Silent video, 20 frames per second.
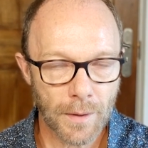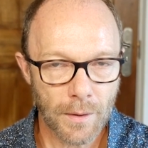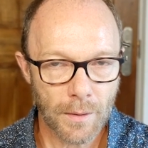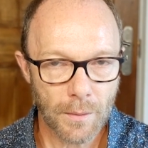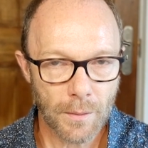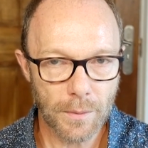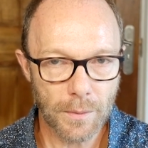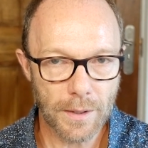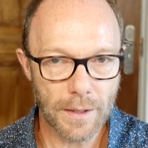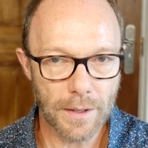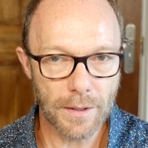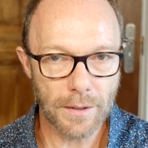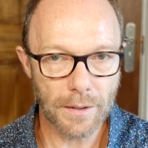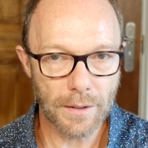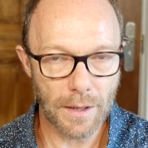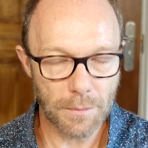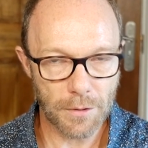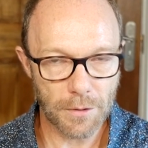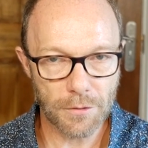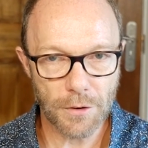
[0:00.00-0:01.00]
with
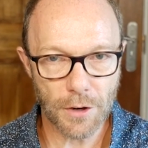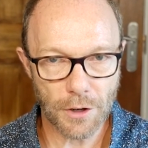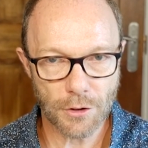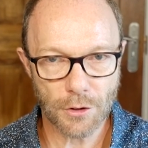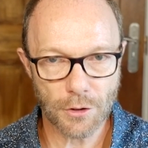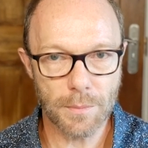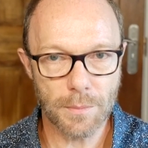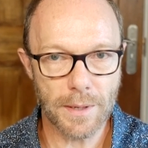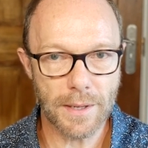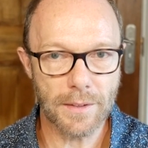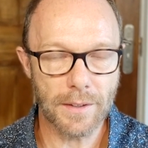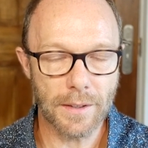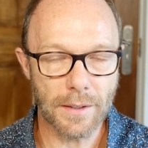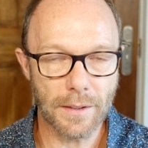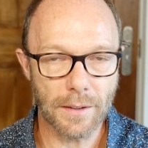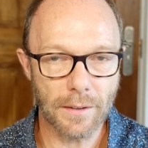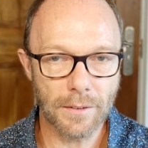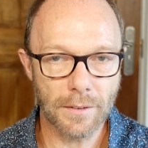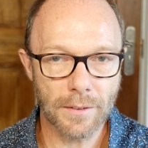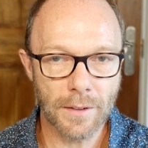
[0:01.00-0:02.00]
virtual
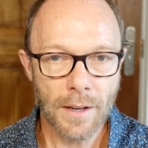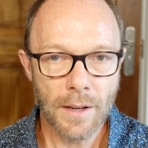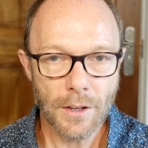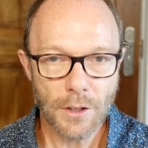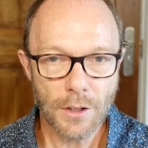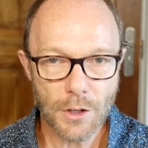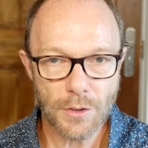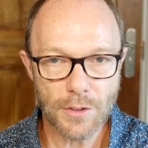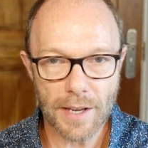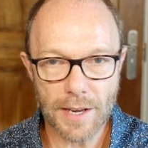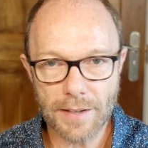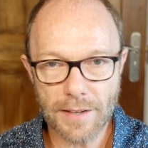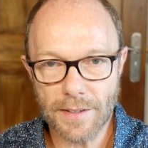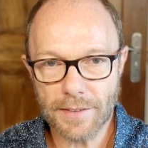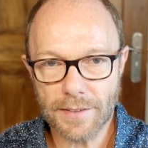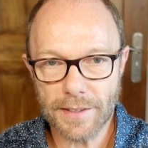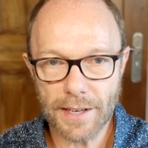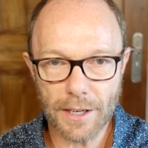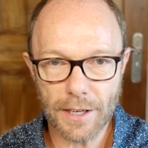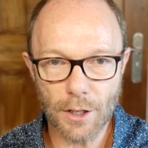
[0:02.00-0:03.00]
meetings, you tended
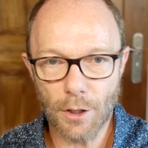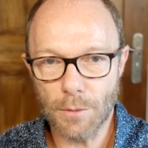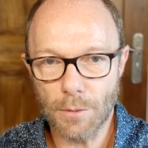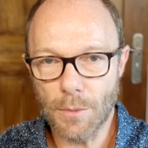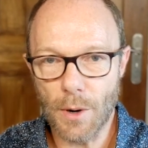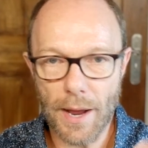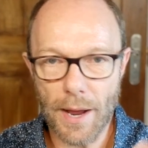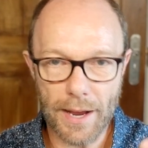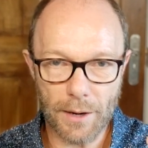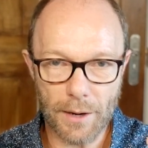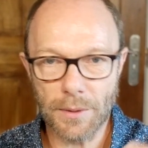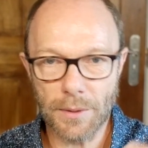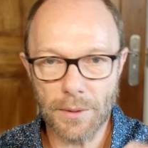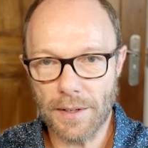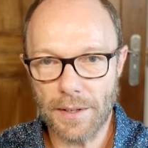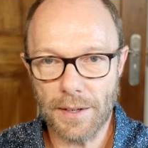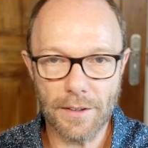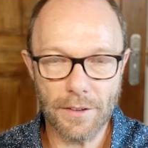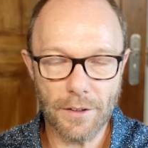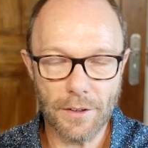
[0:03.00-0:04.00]
to get a lot more
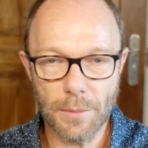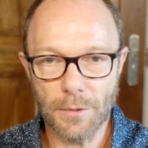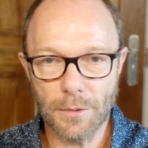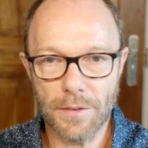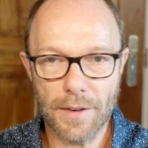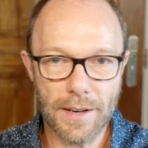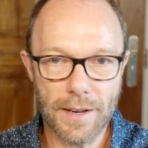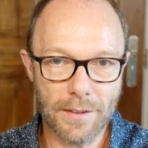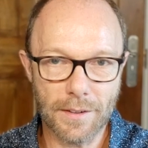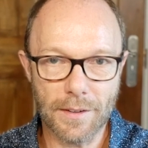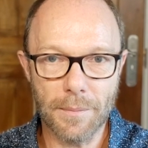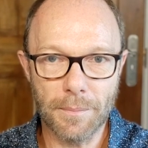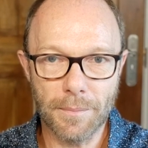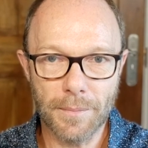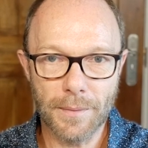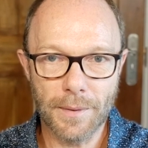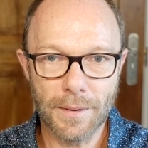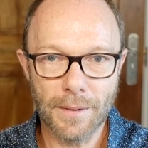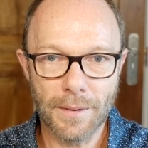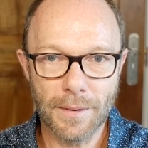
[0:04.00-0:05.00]
equity in terms of airtime.
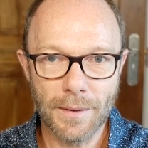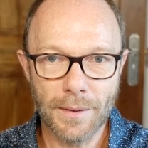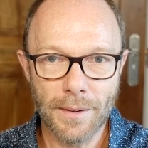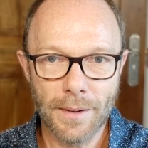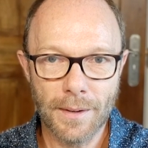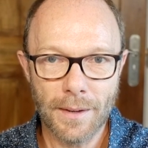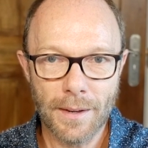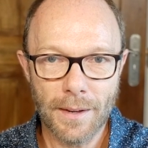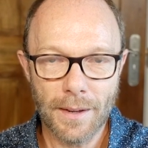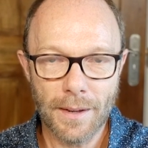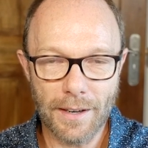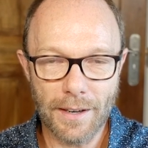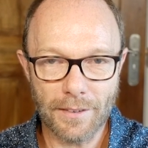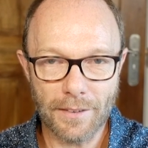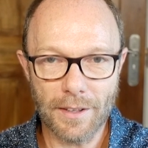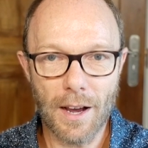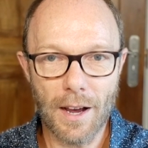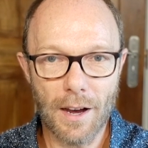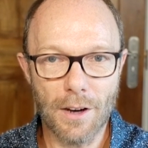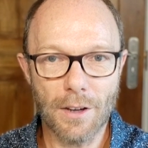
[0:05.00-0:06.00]
It's
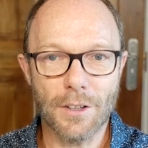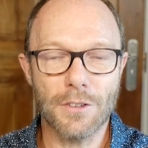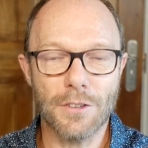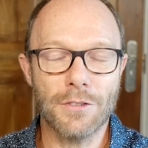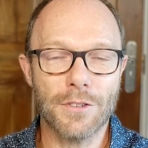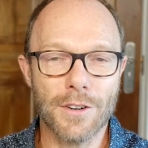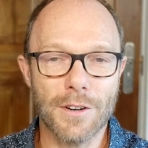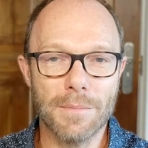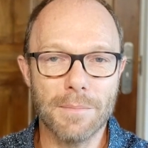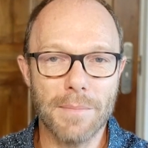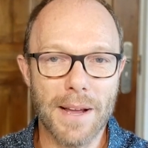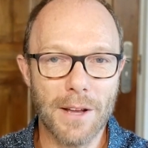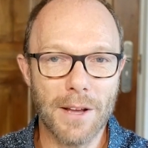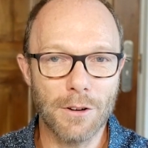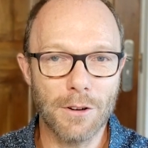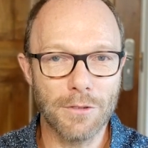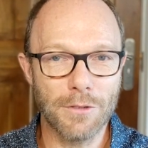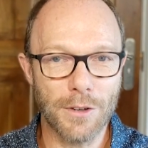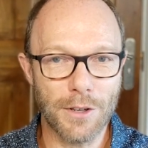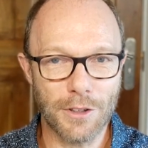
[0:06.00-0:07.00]
harder for a
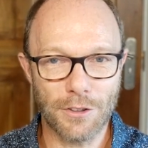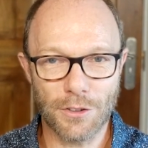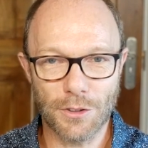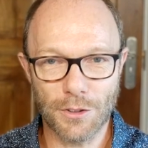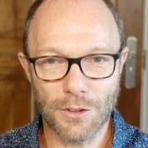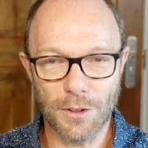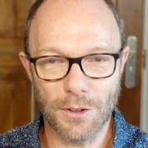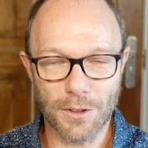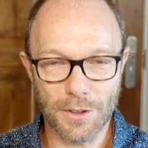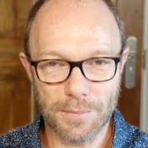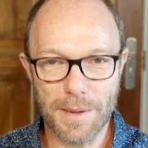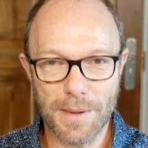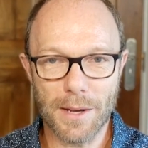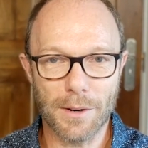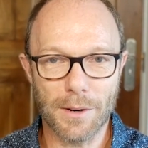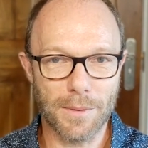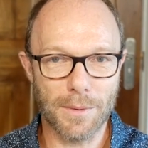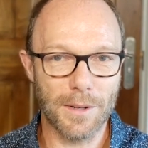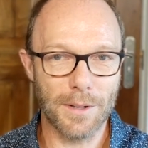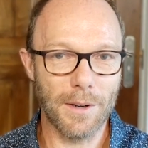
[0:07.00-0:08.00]
male voice or
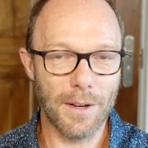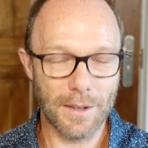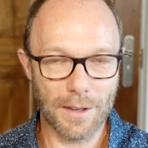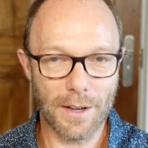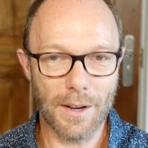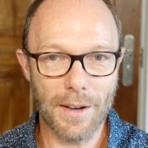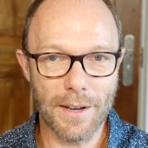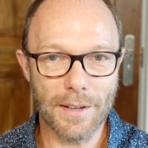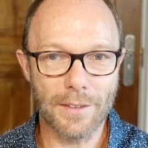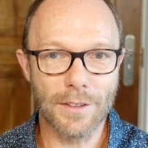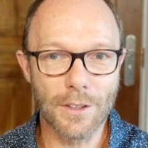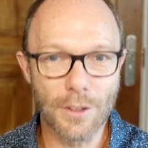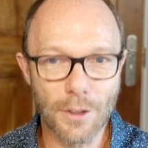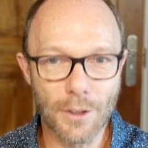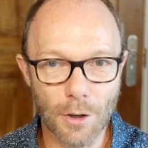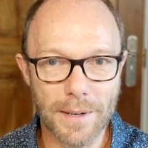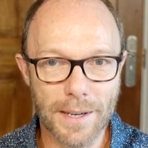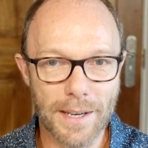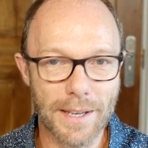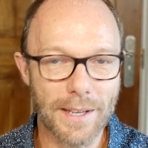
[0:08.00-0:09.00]
a guy to
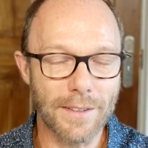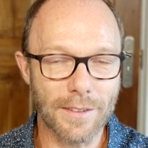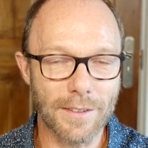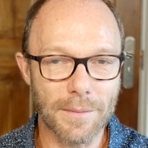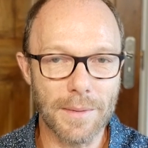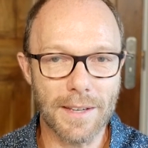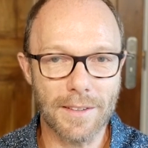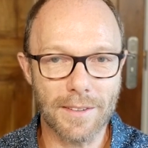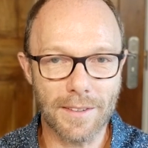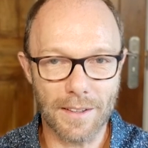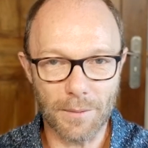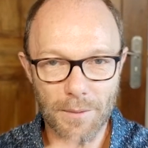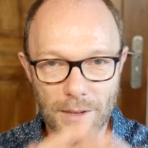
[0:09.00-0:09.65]
dominate a meeting when